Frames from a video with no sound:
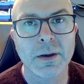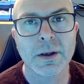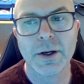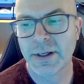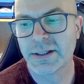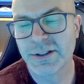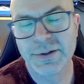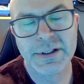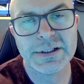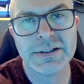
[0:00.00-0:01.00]
Okay, so
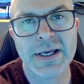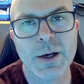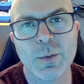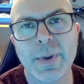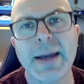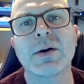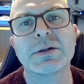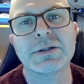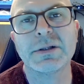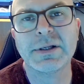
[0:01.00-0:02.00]
this is now back
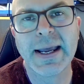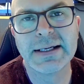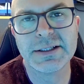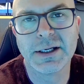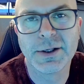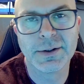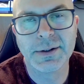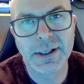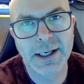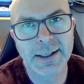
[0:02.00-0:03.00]
onto the Nexigo,
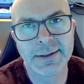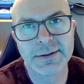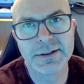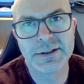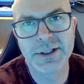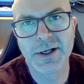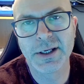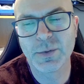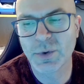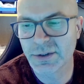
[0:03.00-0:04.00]
and certainly
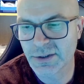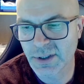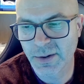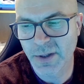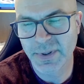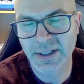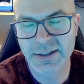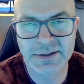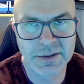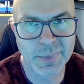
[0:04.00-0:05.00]
what
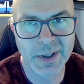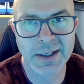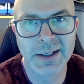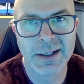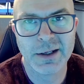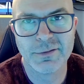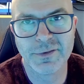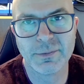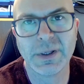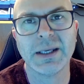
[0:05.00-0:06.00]
appears to be, for
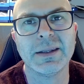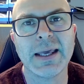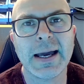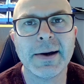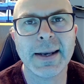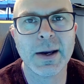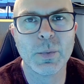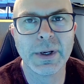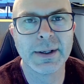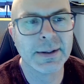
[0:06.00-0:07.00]
me, the out and out
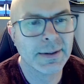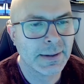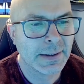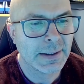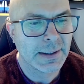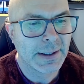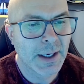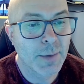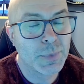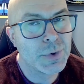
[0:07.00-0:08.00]
winner.
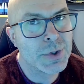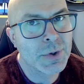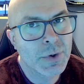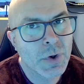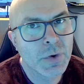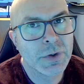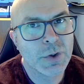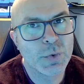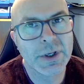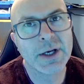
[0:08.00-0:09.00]
Not on the
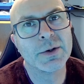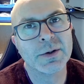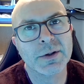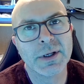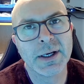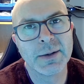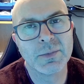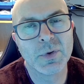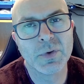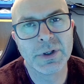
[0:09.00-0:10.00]
audio
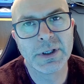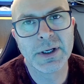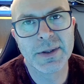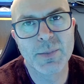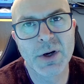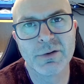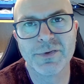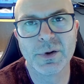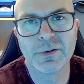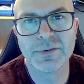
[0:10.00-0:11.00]
or the
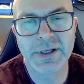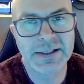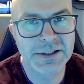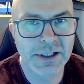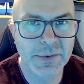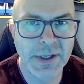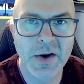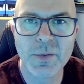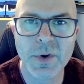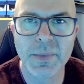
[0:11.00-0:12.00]
microphone of the Nexigo now.
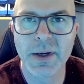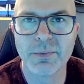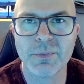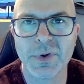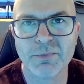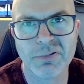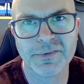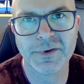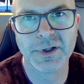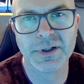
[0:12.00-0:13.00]
I'm on my
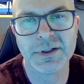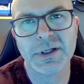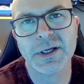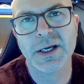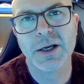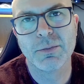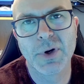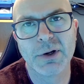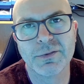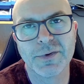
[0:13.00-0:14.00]
preferred
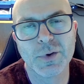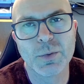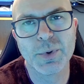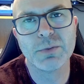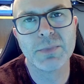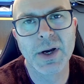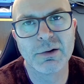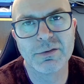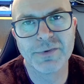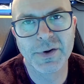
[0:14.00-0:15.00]
microphone, or boom
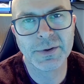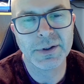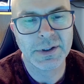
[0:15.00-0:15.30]
microphone,